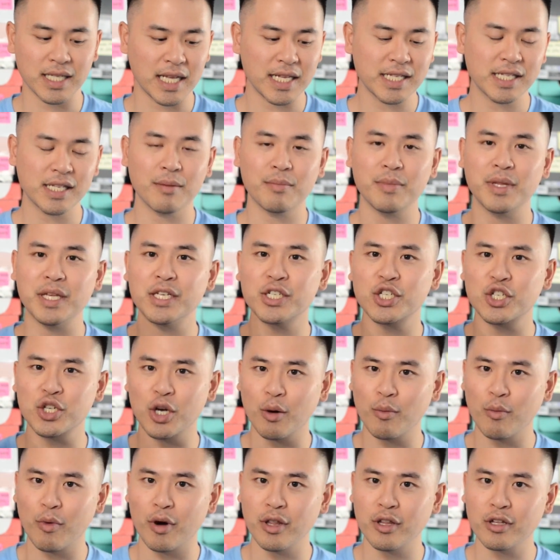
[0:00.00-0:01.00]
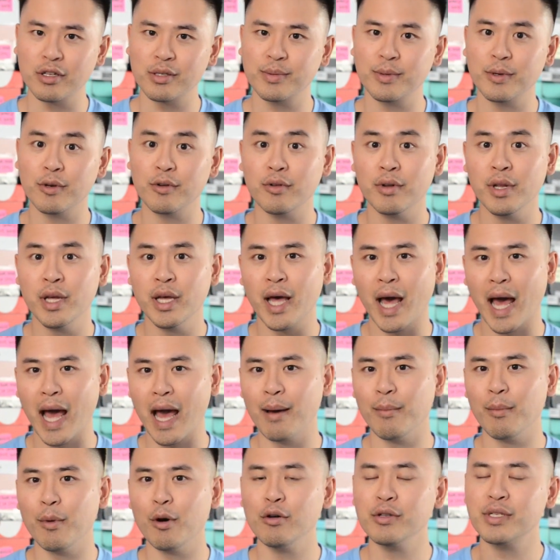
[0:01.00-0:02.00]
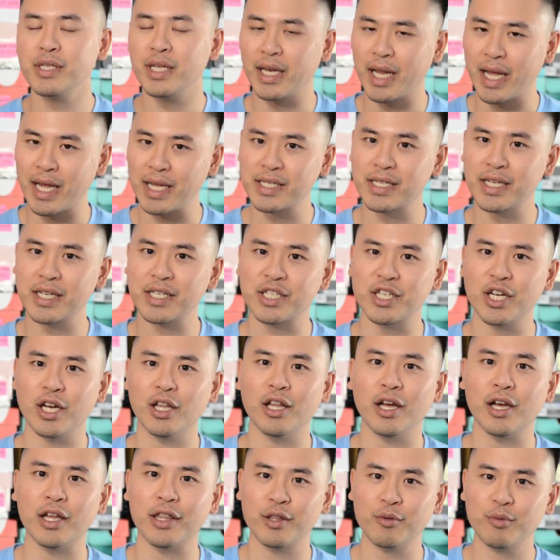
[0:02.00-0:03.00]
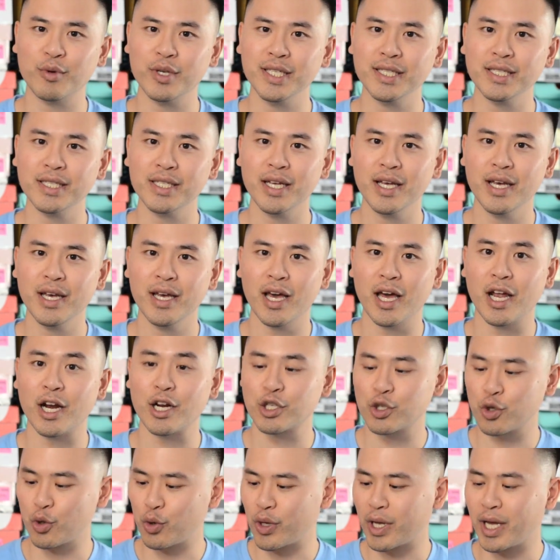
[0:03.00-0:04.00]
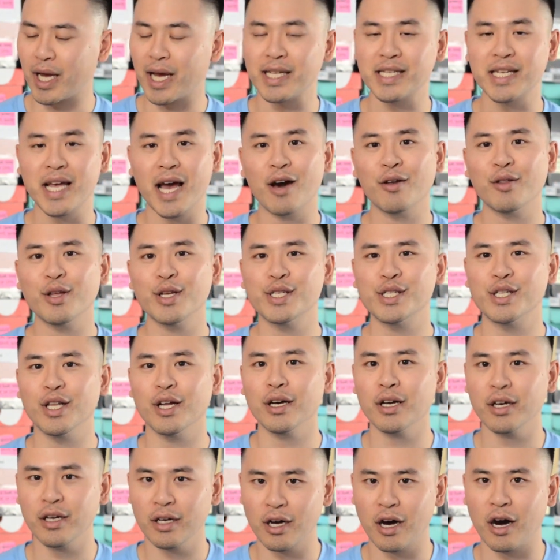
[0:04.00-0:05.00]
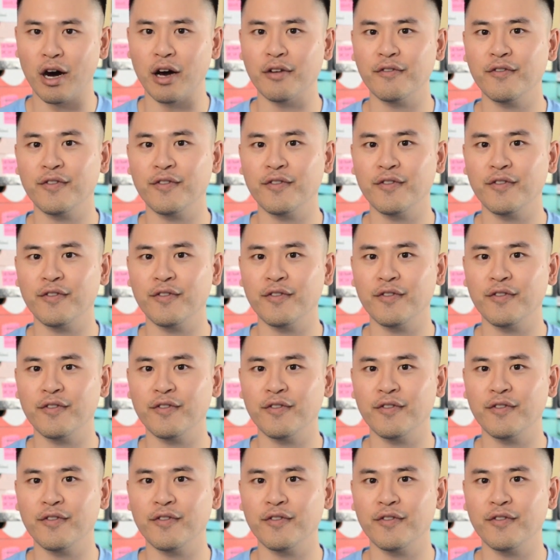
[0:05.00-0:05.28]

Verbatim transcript: lace up these Sean Wotherspoon Atmos and Asics Gel-Lyte 3s and I'll show you guys how these look on